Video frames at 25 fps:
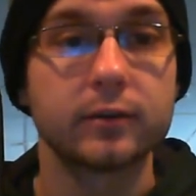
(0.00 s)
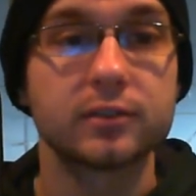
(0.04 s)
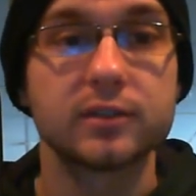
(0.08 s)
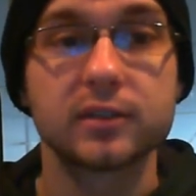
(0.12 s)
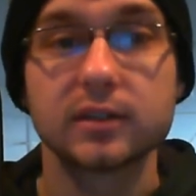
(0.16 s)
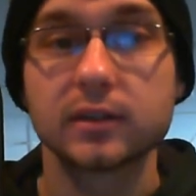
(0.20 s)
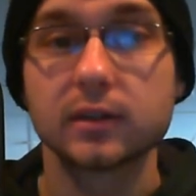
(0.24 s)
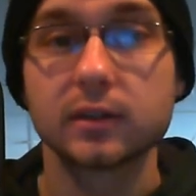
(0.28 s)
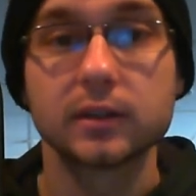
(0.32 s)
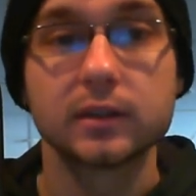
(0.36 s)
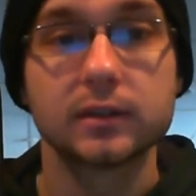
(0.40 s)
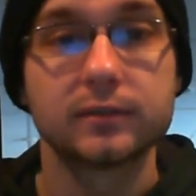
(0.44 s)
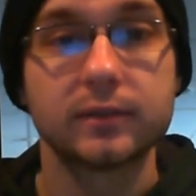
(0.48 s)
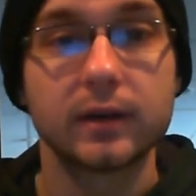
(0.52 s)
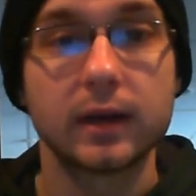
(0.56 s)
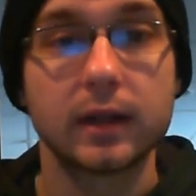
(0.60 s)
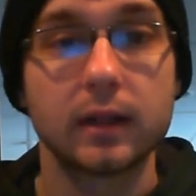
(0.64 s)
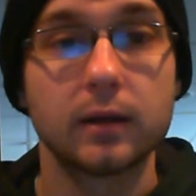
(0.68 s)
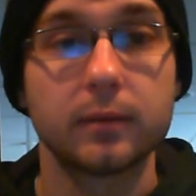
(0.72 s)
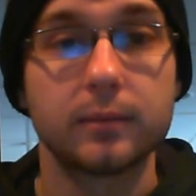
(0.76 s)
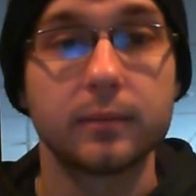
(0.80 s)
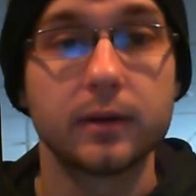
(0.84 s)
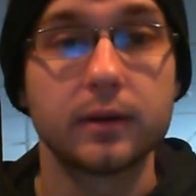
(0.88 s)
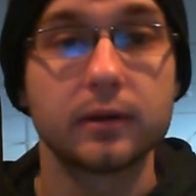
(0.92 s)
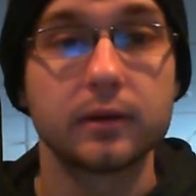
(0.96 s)
still
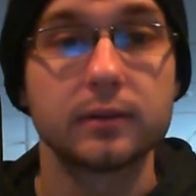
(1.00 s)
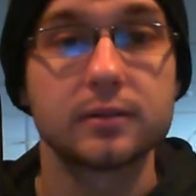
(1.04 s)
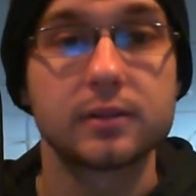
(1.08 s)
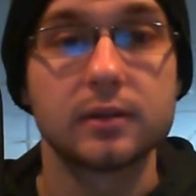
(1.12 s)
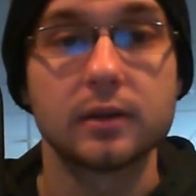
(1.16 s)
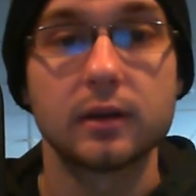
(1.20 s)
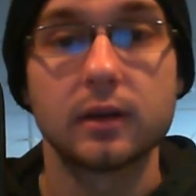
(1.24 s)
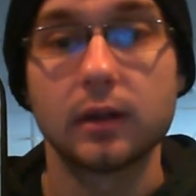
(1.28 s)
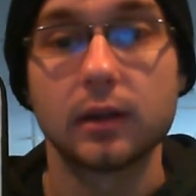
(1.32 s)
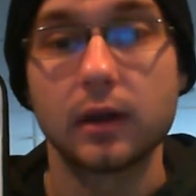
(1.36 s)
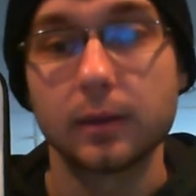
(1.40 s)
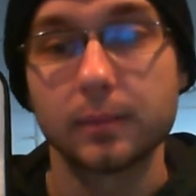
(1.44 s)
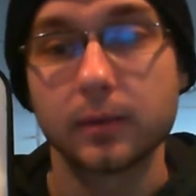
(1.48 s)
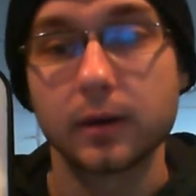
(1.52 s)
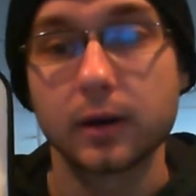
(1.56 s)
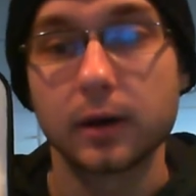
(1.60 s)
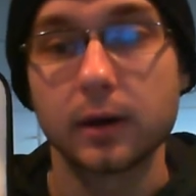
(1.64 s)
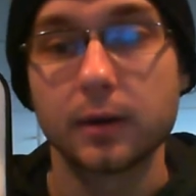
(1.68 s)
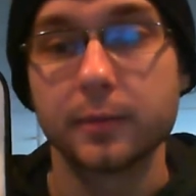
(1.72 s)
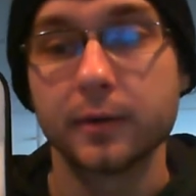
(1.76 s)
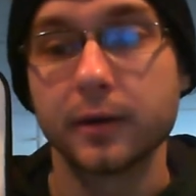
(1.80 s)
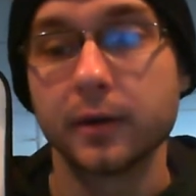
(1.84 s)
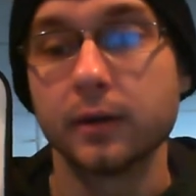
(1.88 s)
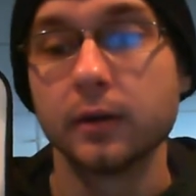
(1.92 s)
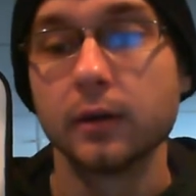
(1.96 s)
developing, still
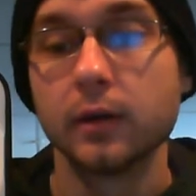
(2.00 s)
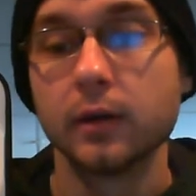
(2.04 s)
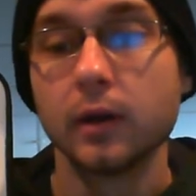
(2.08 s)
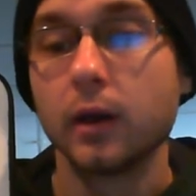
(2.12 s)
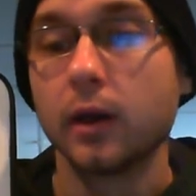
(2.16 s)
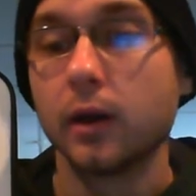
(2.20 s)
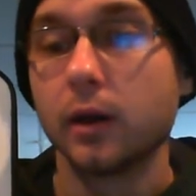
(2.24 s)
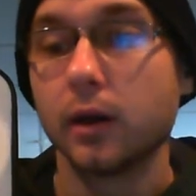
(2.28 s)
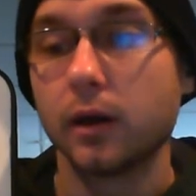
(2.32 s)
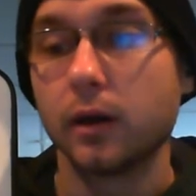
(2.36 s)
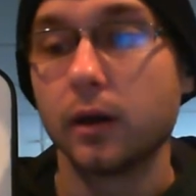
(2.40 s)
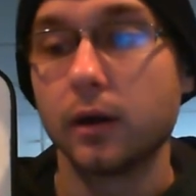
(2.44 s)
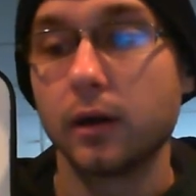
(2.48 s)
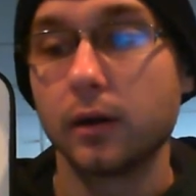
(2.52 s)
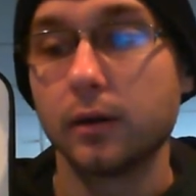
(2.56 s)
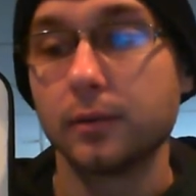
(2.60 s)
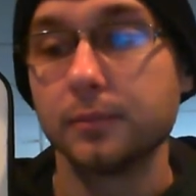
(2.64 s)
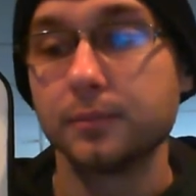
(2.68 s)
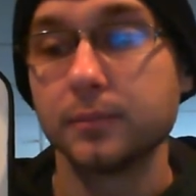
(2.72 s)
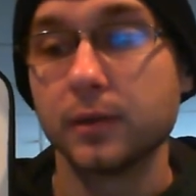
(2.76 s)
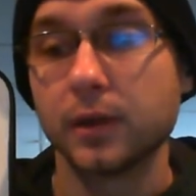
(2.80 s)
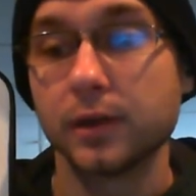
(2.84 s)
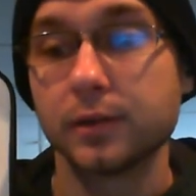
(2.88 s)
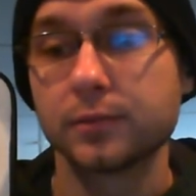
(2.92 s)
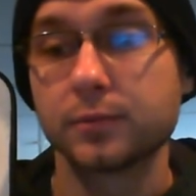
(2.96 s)
upcoming,
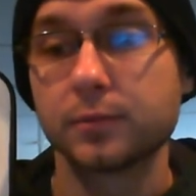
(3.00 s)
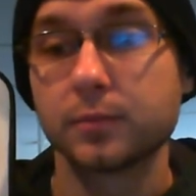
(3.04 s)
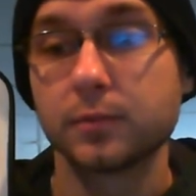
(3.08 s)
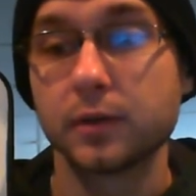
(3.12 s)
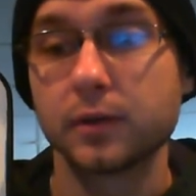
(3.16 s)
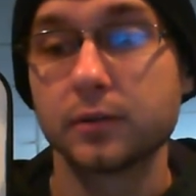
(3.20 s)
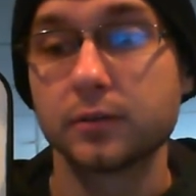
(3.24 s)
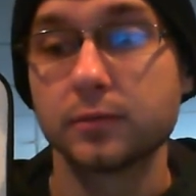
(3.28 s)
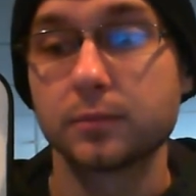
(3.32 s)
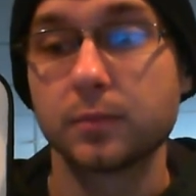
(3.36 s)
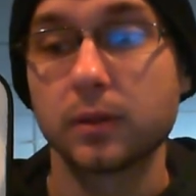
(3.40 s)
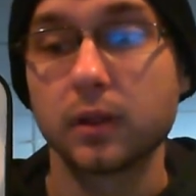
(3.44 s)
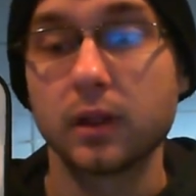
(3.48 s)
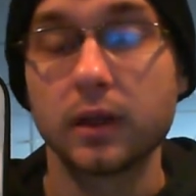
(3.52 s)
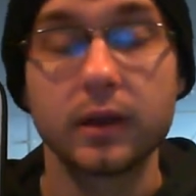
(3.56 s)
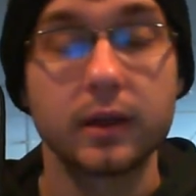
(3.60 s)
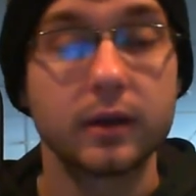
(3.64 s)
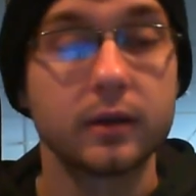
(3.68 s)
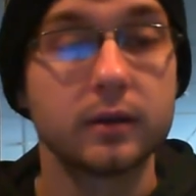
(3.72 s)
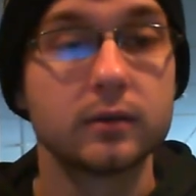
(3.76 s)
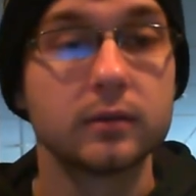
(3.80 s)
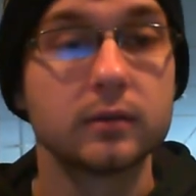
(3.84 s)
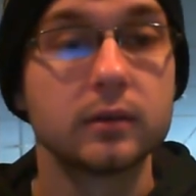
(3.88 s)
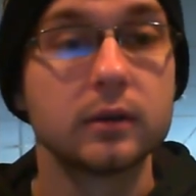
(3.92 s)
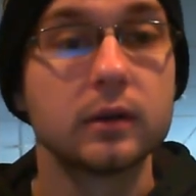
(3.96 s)
um, has has
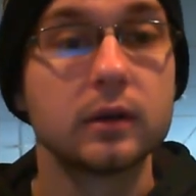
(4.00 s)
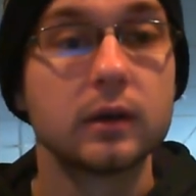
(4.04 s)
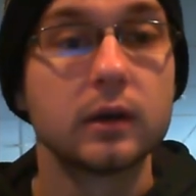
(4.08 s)
played